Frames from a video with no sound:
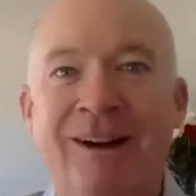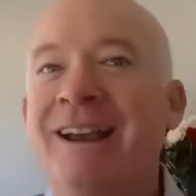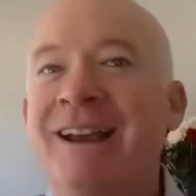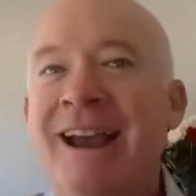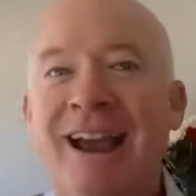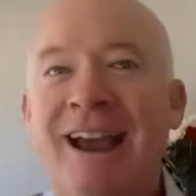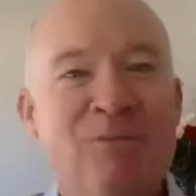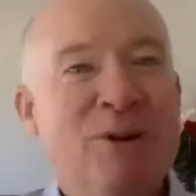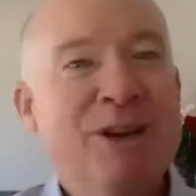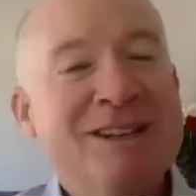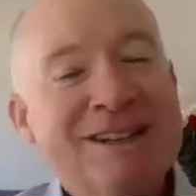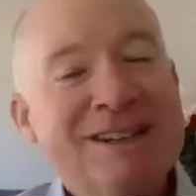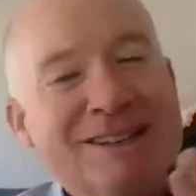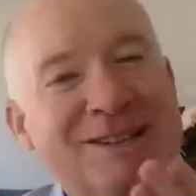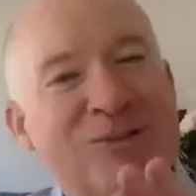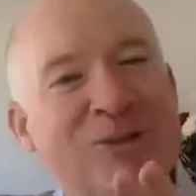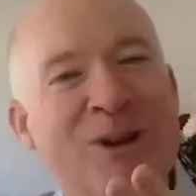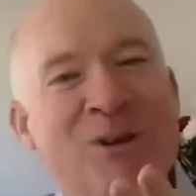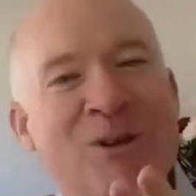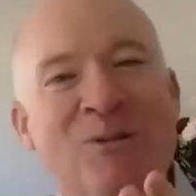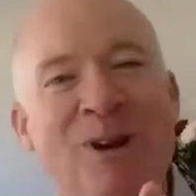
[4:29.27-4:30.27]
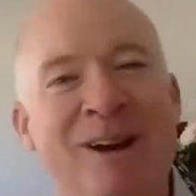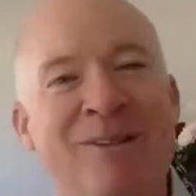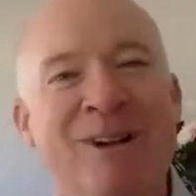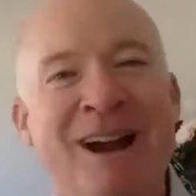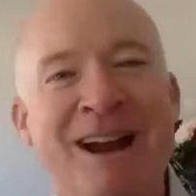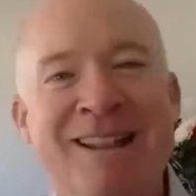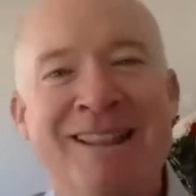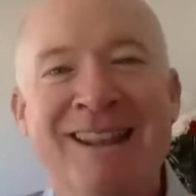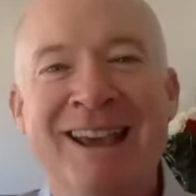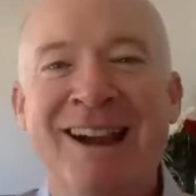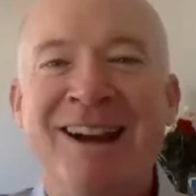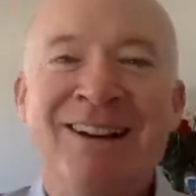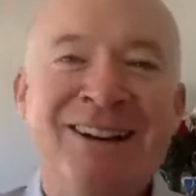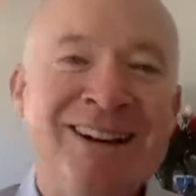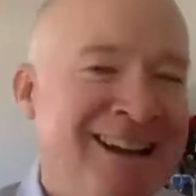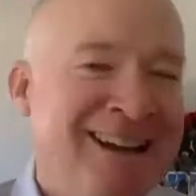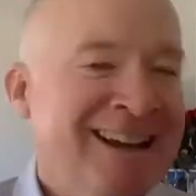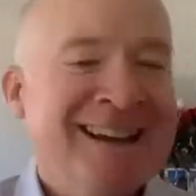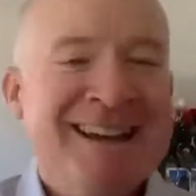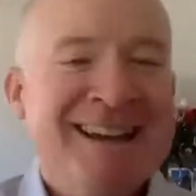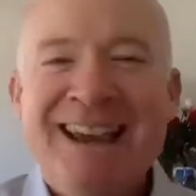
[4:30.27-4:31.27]
And we went right
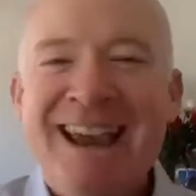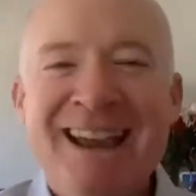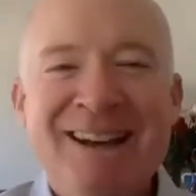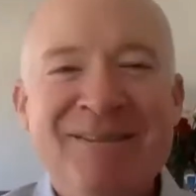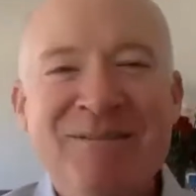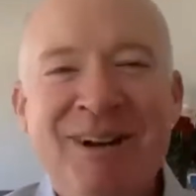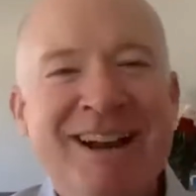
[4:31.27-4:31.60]
there, and